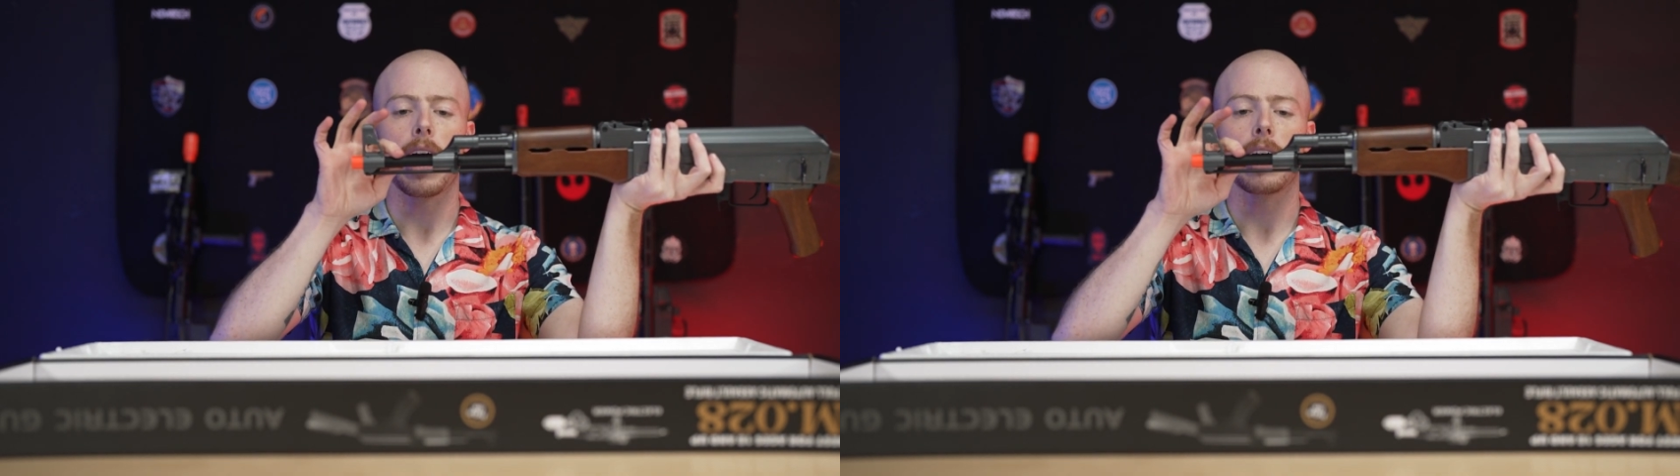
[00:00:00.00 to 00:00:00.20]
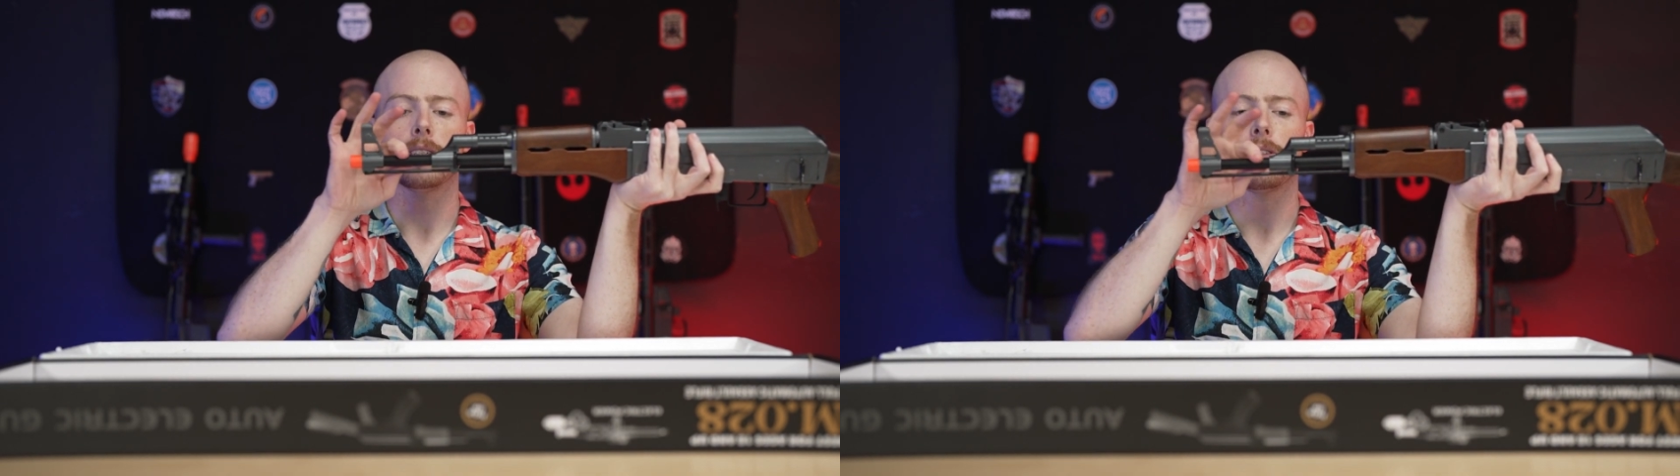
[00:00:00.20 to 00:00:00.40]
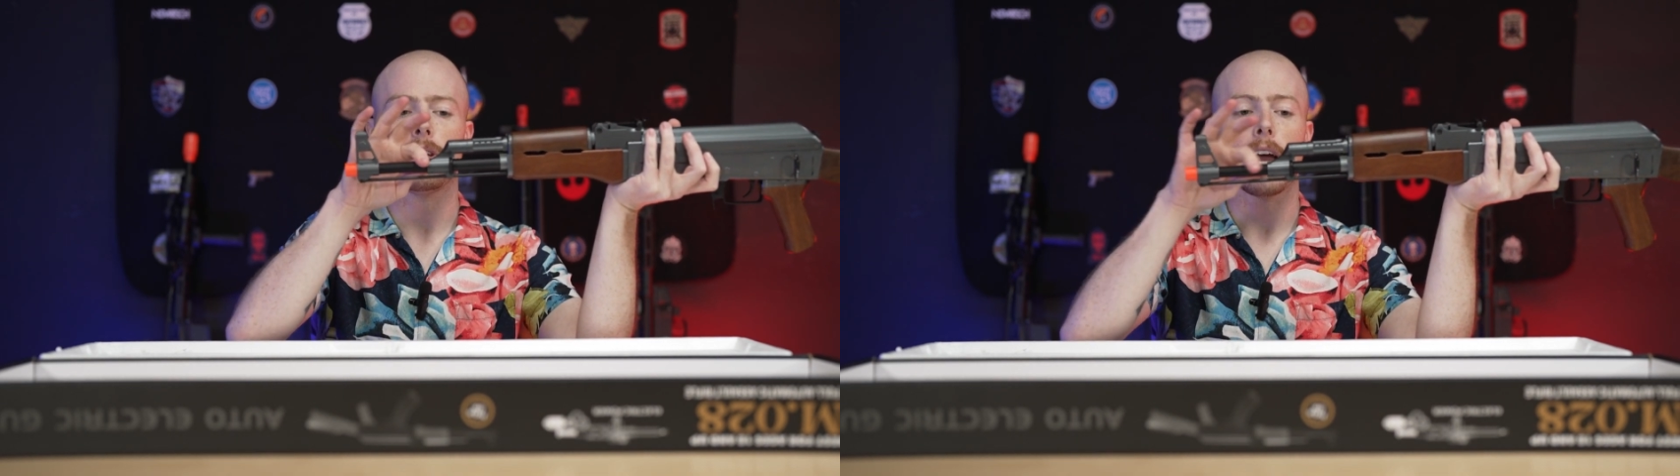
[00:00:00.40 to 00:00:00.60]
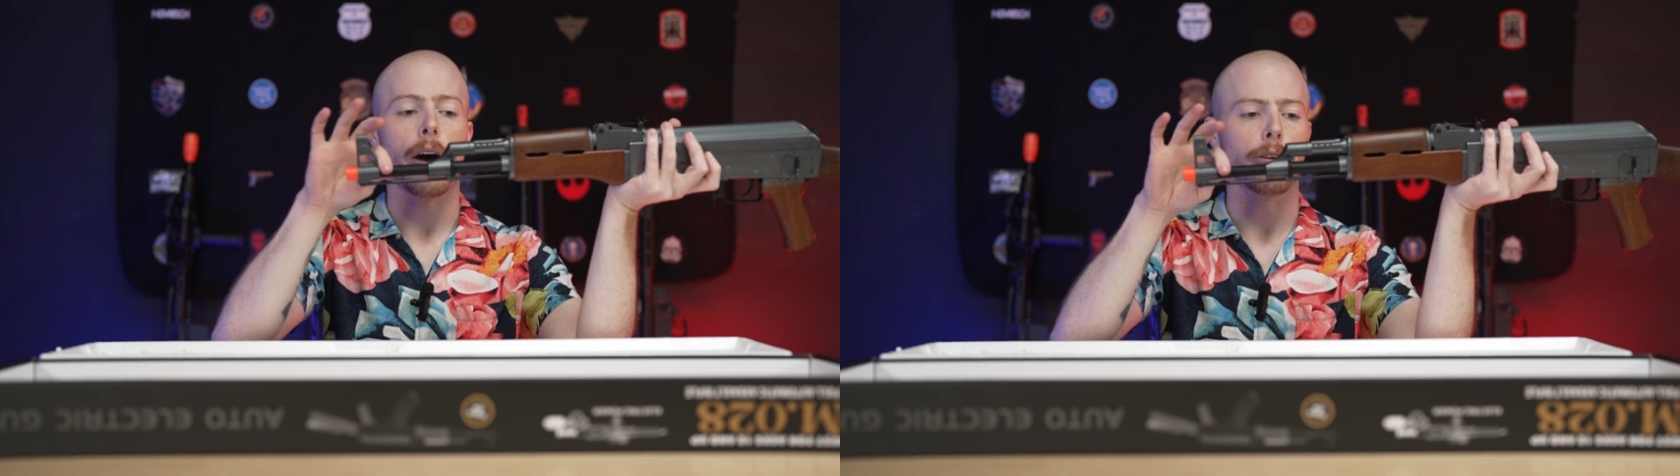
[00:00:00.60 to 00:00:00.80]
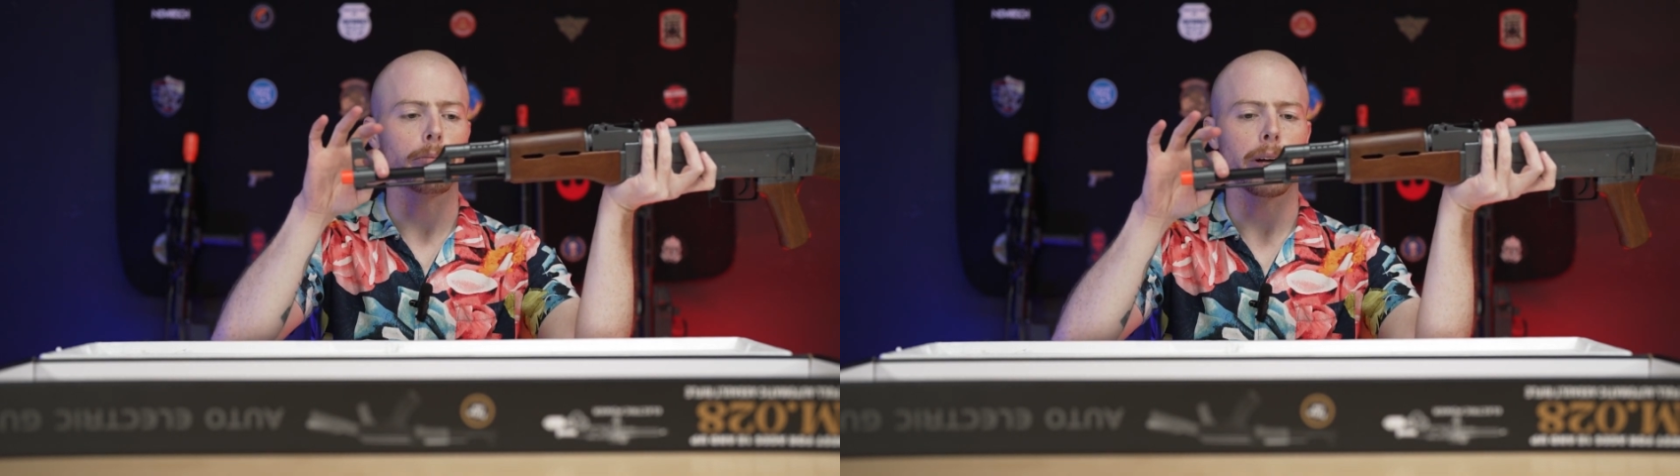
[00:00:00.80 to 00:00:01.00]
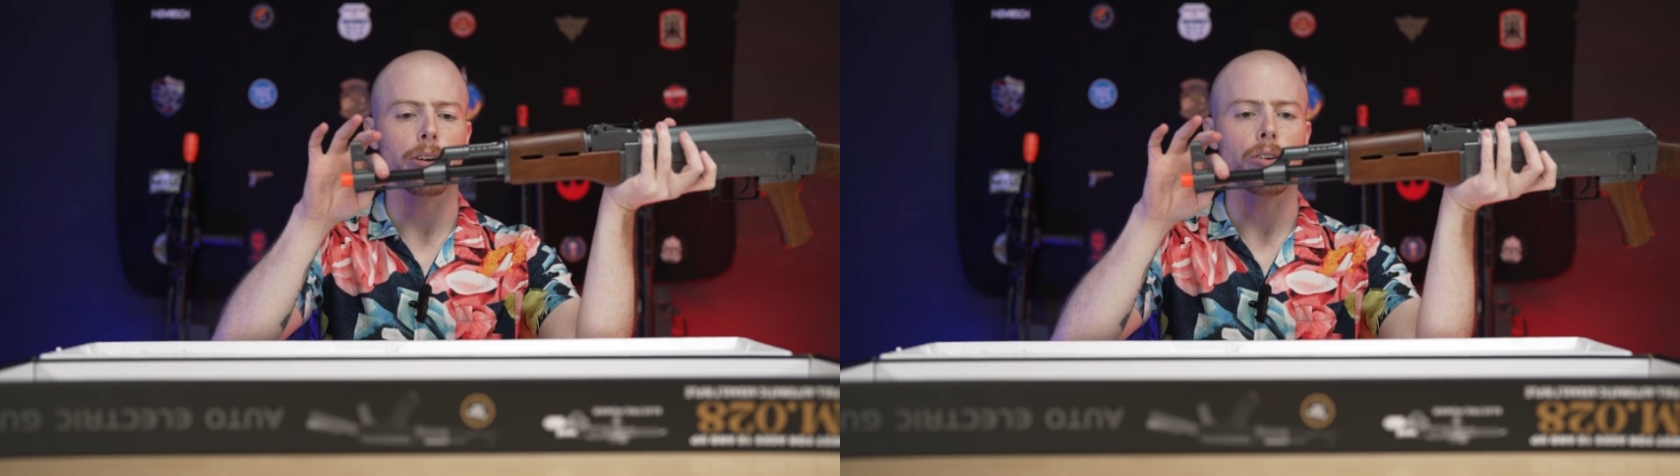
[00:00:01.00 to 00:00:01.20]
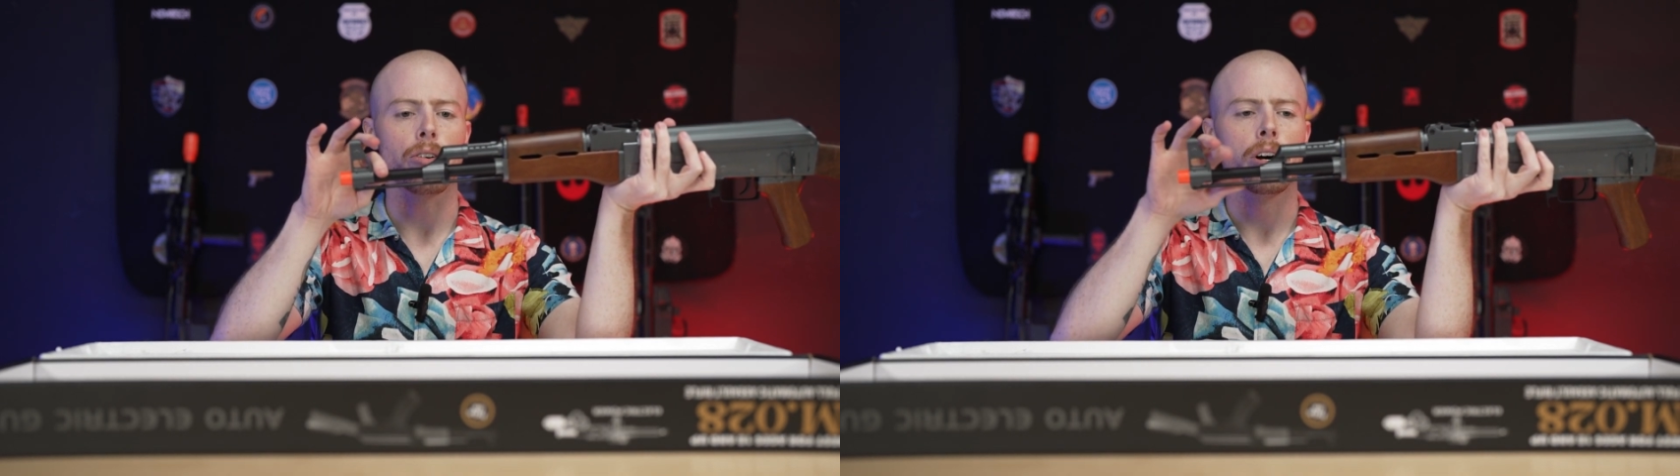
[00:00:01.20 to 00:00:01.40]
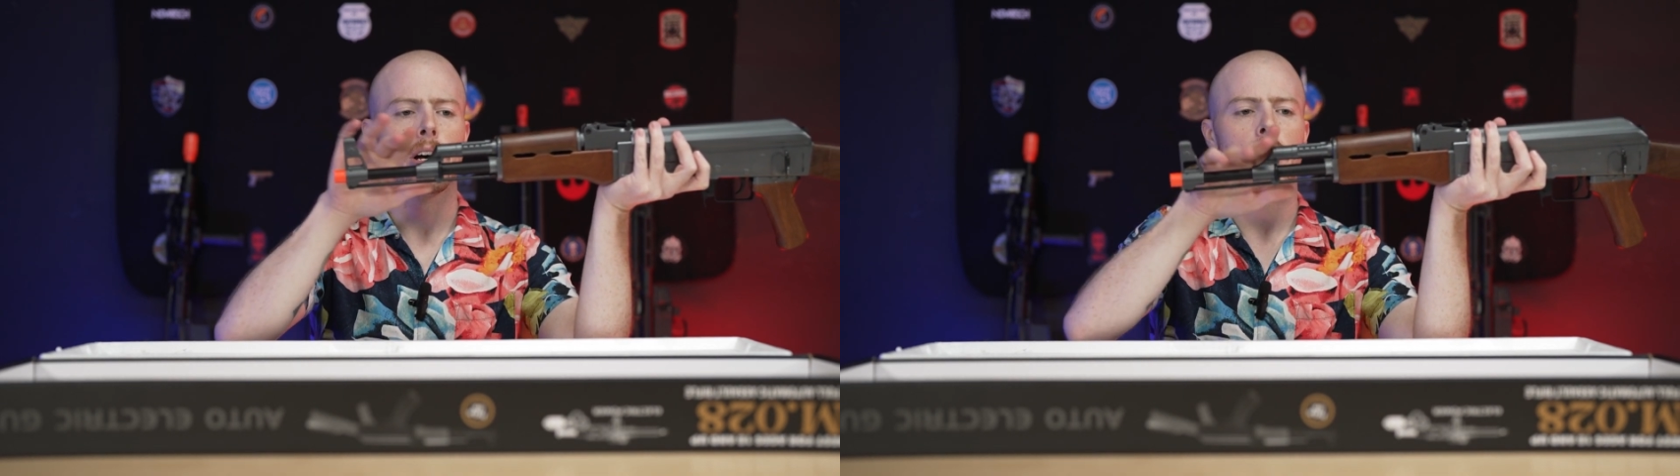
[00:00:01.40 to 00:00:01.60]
as the outer barrel,